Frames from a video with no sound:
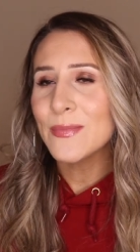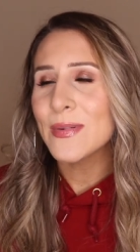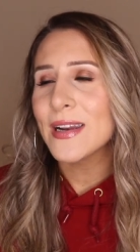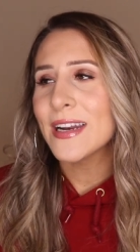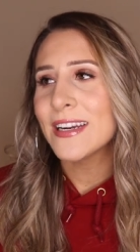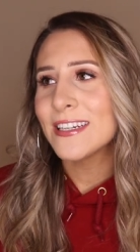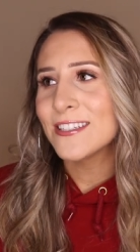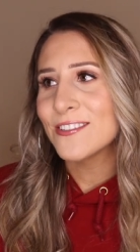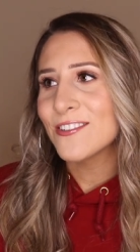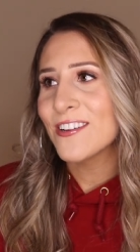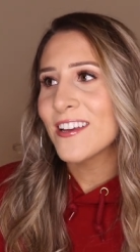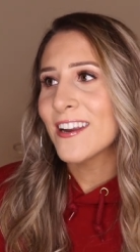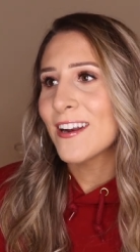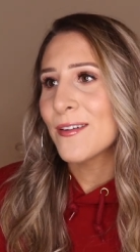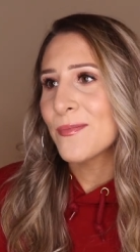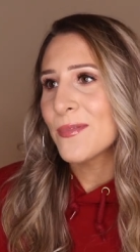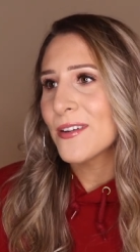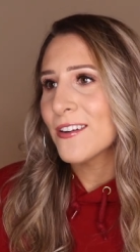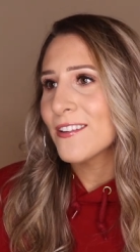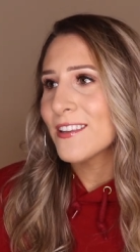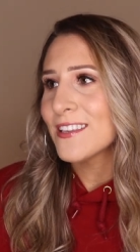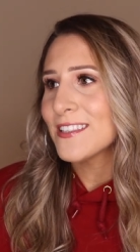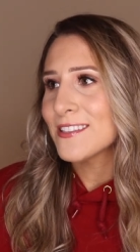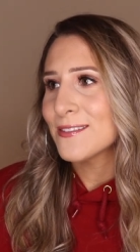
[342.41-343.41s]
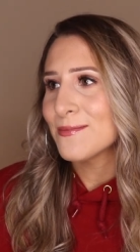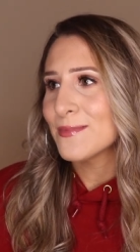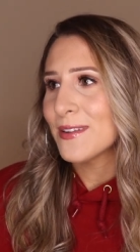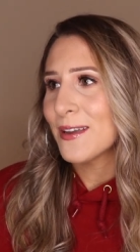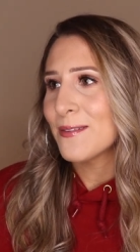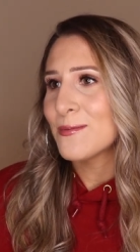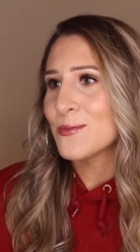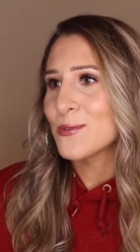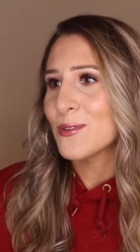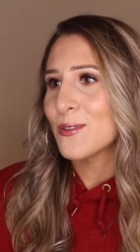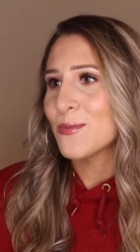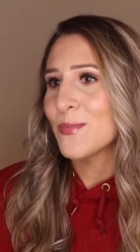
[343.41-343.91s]
but I do get up early
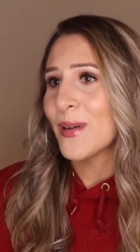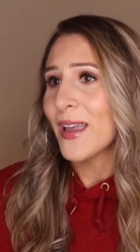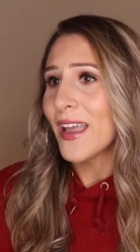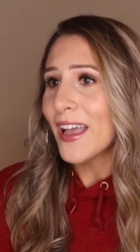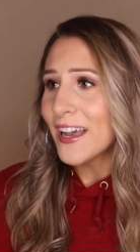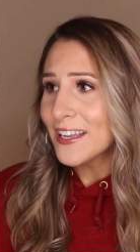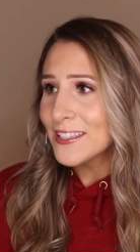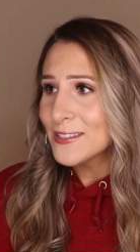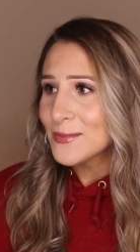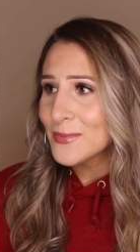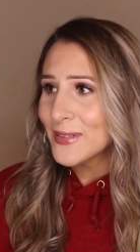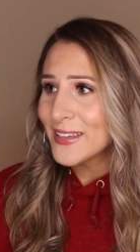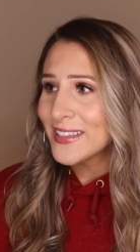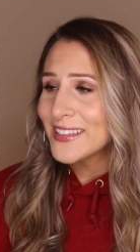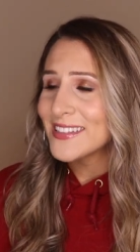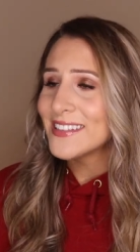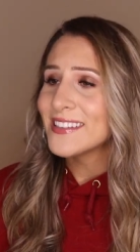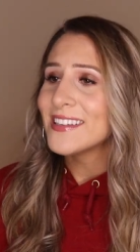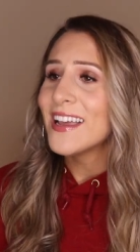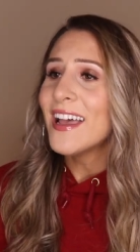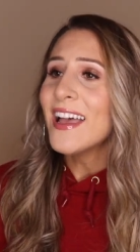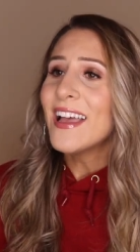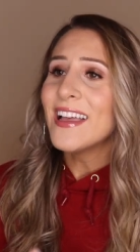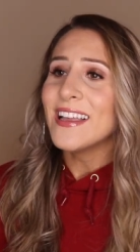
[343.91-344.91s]
sometimes with my husband,